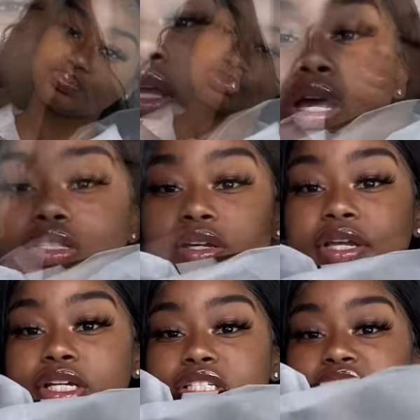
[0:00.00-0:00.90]
Y'all, so
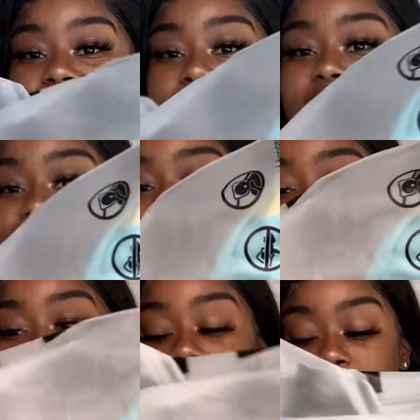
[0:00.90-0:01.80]
here's the next shirt
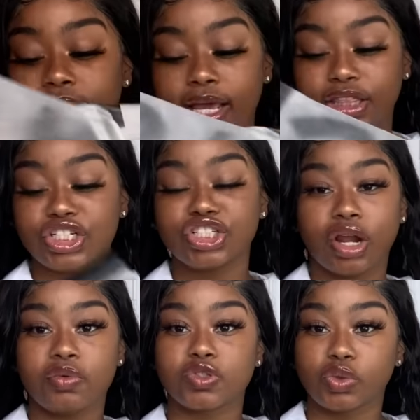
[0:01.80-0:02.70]
that I got. This shirt
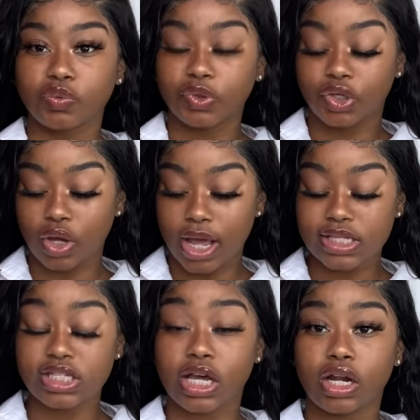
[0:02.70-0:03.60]
was really, really cute. I had
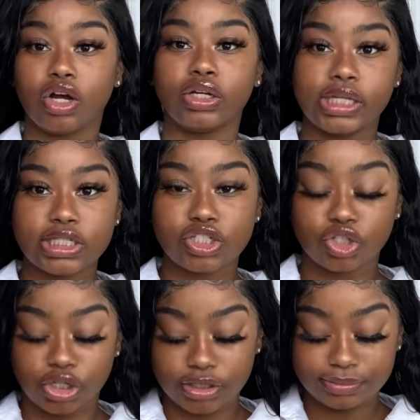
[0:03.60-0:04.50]
saw it on
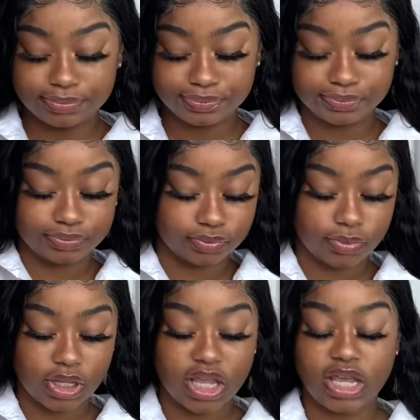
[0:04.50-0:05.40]
Instagram.
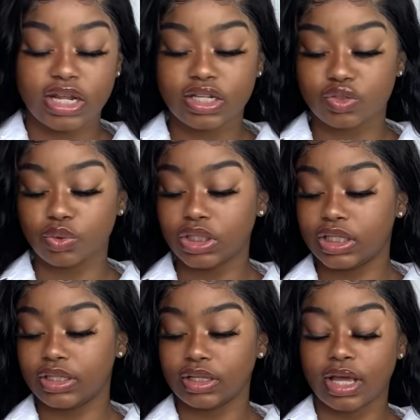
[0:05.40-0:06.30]
And it's
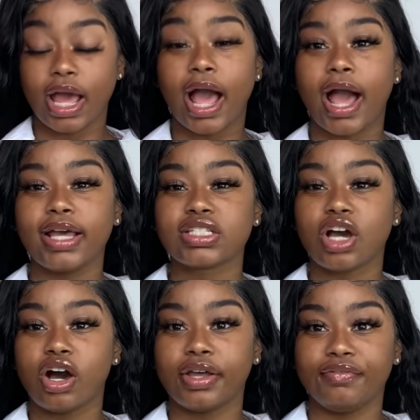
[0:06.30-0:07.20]
really, it's
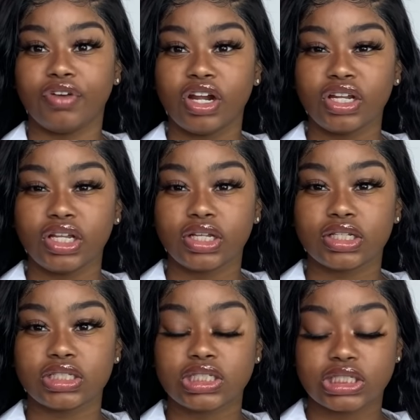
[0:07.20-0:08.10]
called inverted
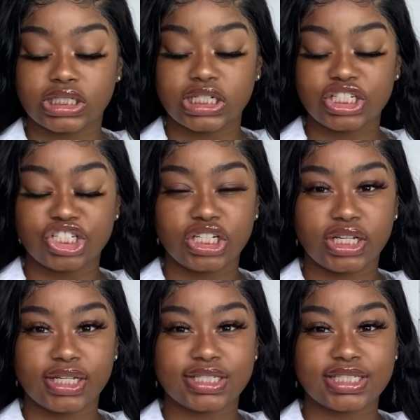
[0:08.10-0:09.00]

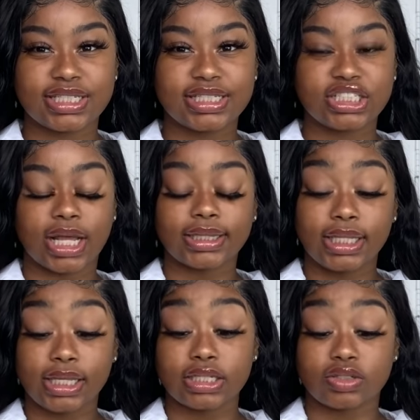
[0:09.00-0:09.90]
stitching. I
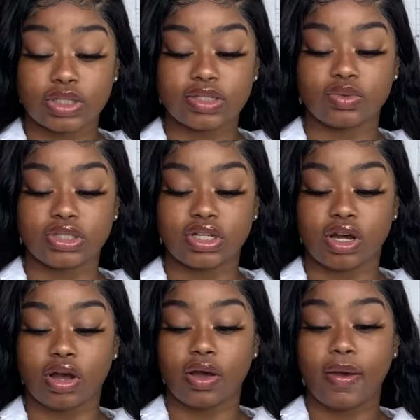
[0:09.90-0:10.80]
think that's what it's
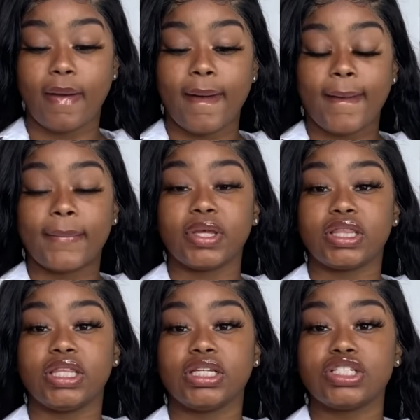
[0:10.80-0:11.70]
called. But
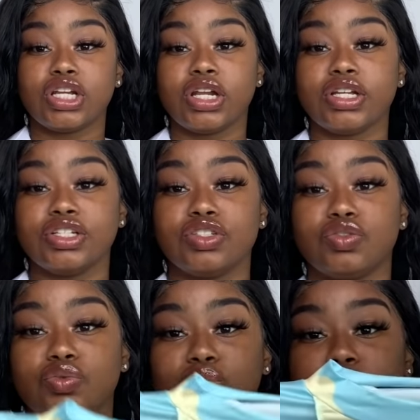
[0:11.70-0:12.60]
this shirt is
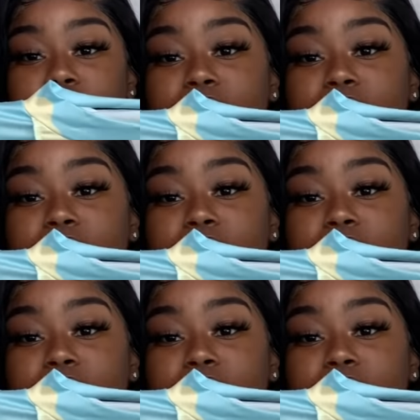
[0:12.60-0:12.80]
really